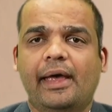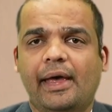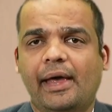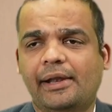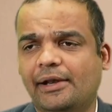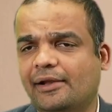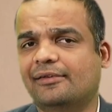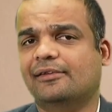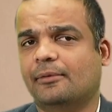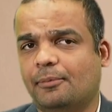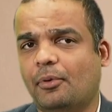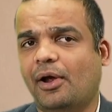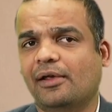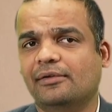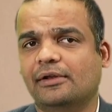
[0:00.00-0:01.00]
and it is
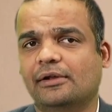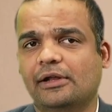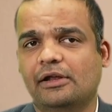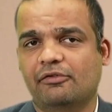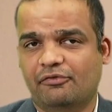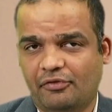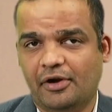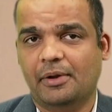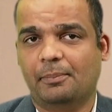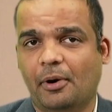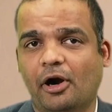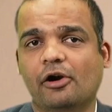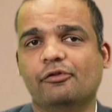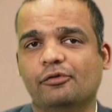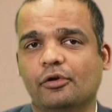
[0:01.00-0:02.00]
surprisingly very
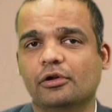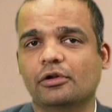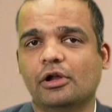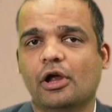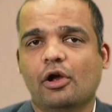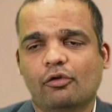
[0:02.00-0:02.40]
powerful